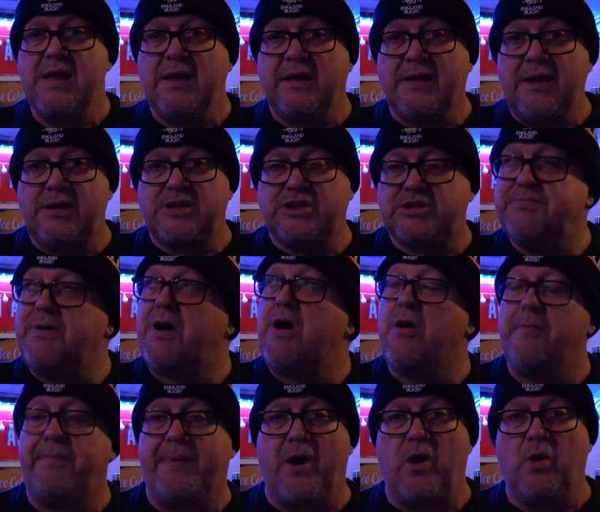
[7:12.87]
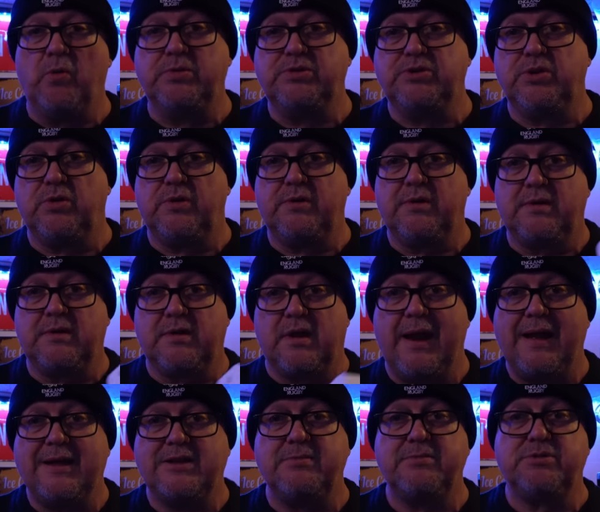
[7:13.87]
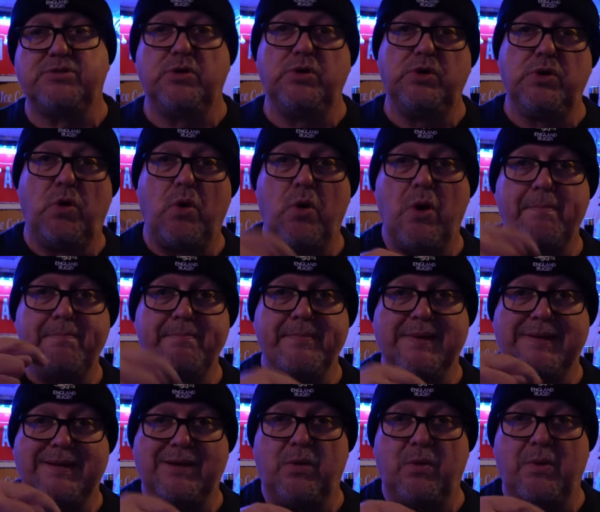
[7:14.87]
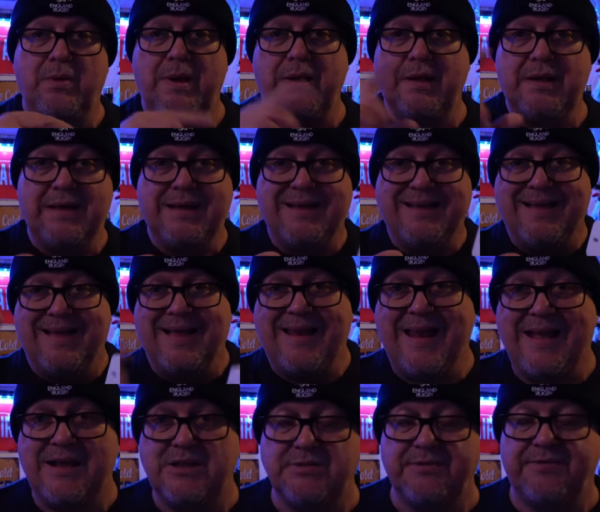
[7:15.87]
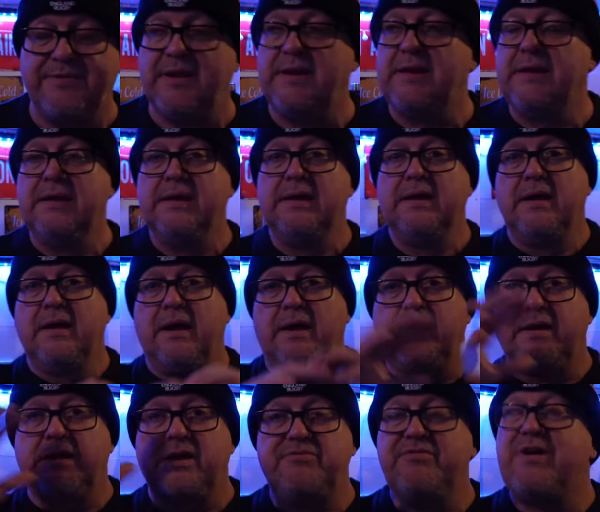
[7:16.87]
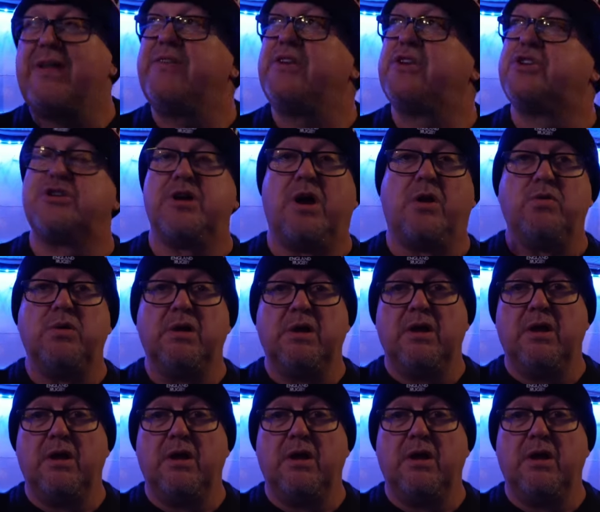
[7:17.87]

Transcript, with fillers: Get smart bulbs. You can connect them to your little Alexa thing, and it can run the show.